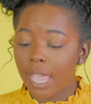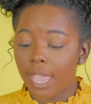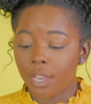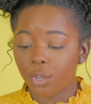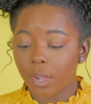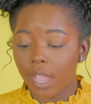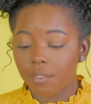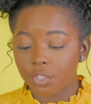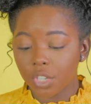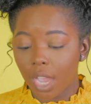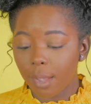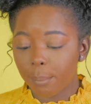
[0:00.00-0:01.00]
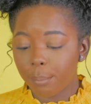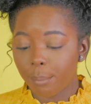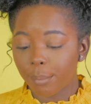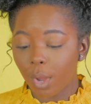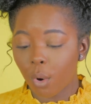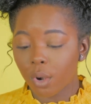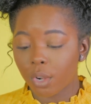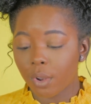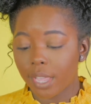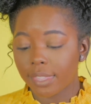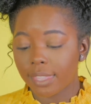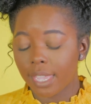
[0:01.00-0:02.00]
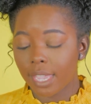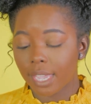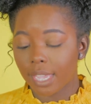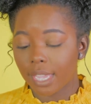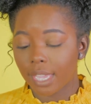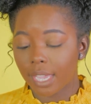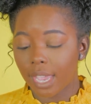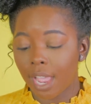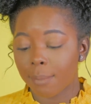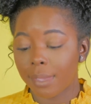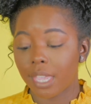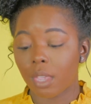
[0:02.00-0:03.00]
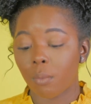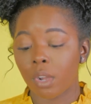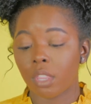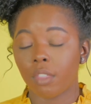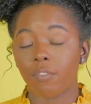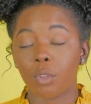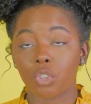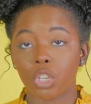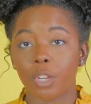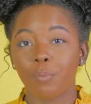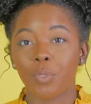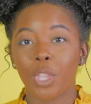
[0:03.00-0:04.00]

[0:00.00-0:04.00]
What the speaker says: and do I have a job, or do I think I may get one in the future?